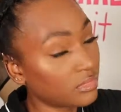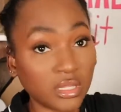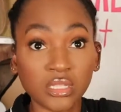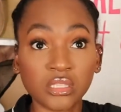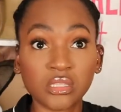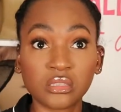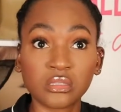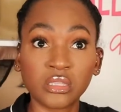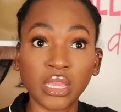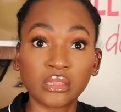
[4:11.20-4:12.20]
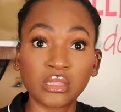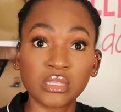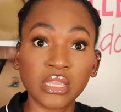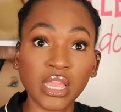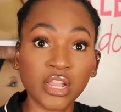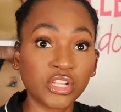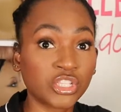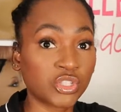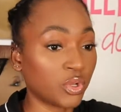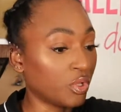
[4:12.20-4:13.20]
Let's get this hair
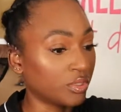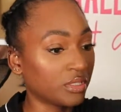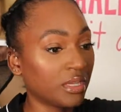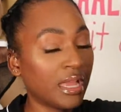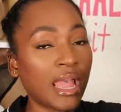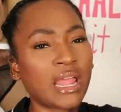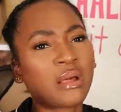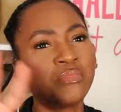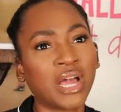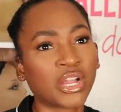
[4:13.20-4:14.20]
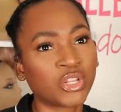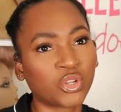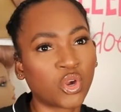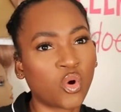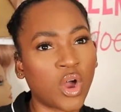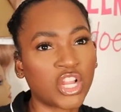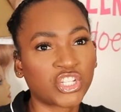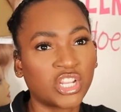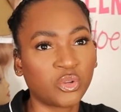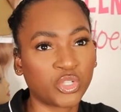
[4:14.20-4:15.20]
installed. And I'm not going to
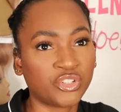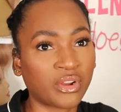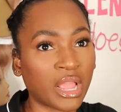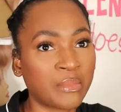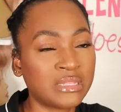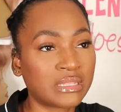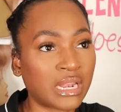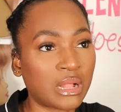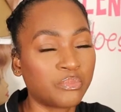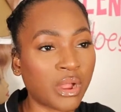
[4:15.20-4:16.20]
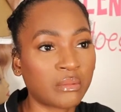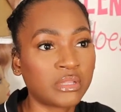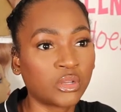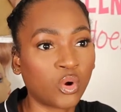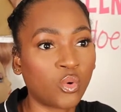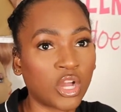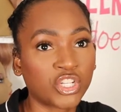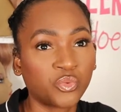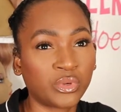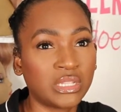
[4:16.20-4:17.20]
co-wash it. I know she recommends that. I'll probably
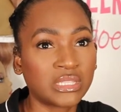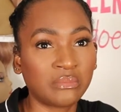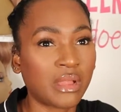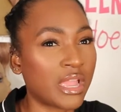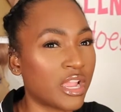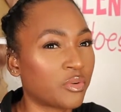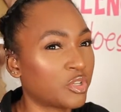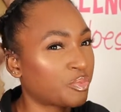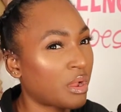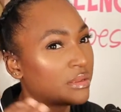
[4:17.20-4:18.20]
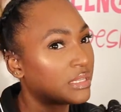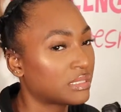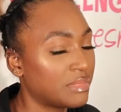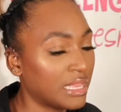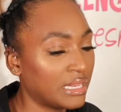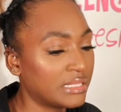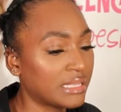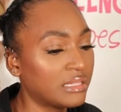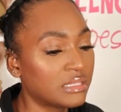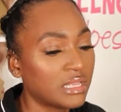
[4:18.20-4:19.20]
co-wash it when it's in my hair, which probably doesn't make any
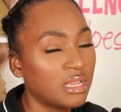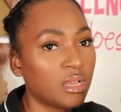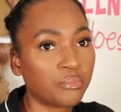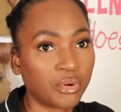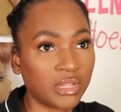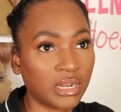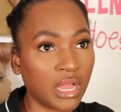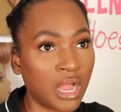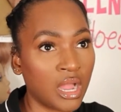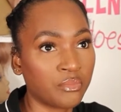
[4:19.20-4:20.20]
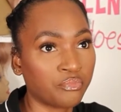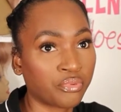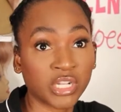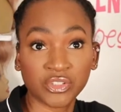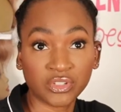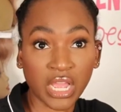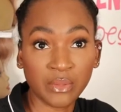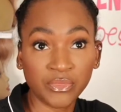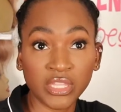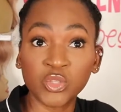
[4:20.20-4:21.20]
sense. But I'm pressed for
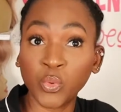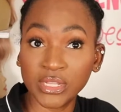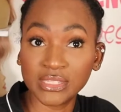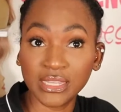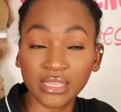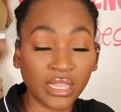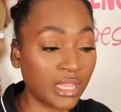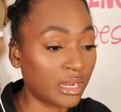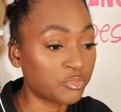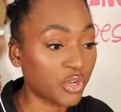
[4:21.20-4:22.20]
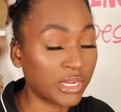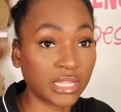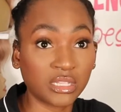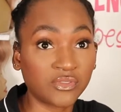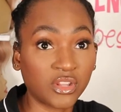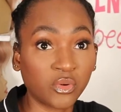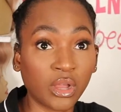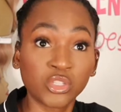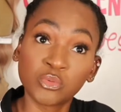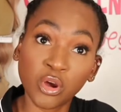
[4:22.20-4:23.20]
time. It's Wednesday, and I'm trying to get this video
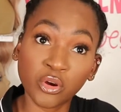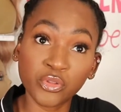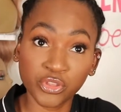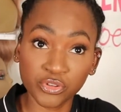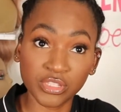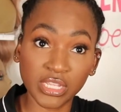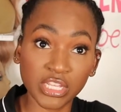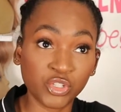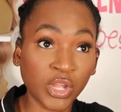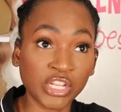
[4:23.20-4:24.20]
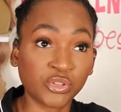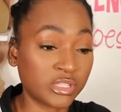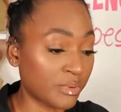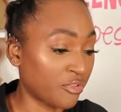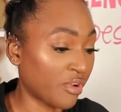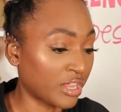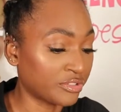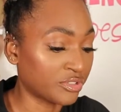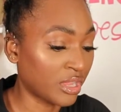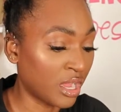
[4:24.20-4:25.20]
out tomorrow, Thursday, because you guys know it's my
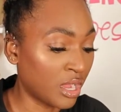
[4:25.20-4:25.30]
regular